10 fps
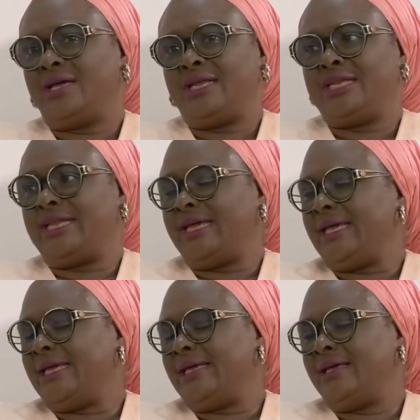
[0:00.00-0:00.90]
in
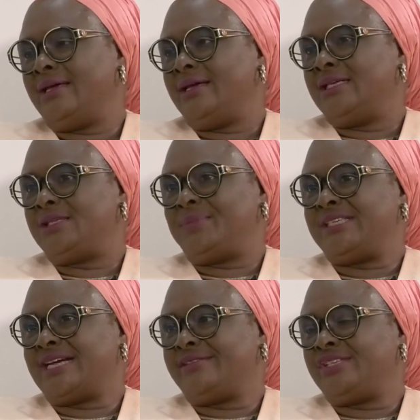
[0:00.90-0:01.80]
the
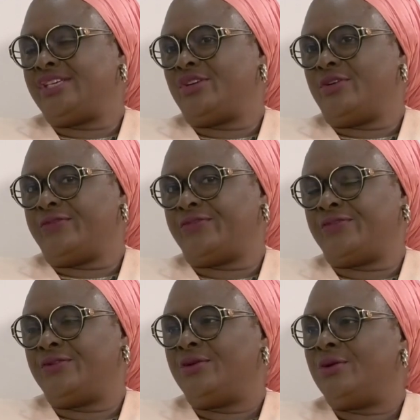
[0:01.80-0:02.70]
specialty
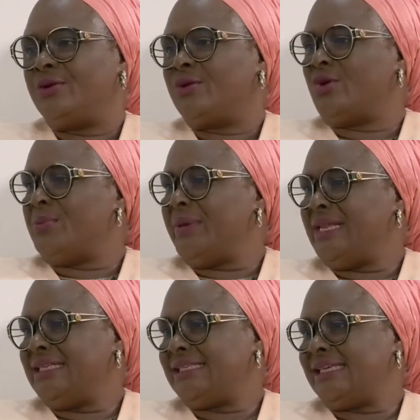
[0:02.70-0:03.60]
of
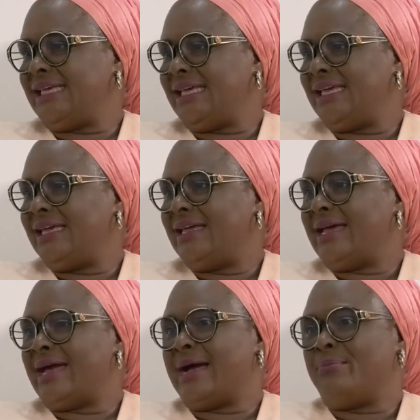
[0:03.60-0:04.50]
community
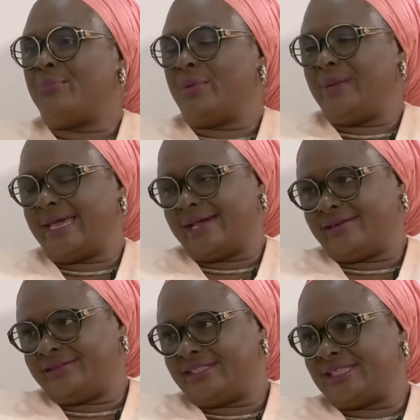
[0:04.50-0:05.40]
and public
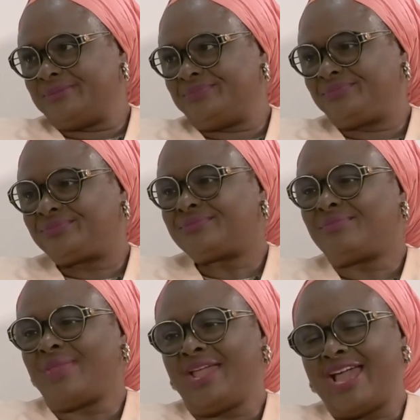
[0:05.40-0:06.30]
health.
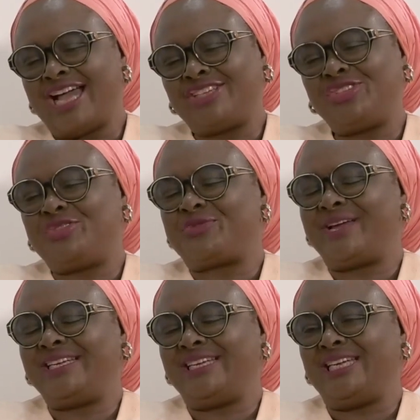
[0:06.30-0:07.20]
As you
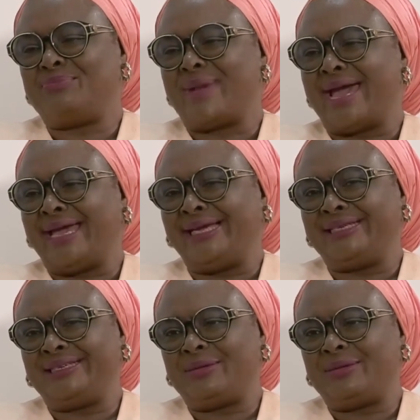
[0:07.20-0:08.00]
read in my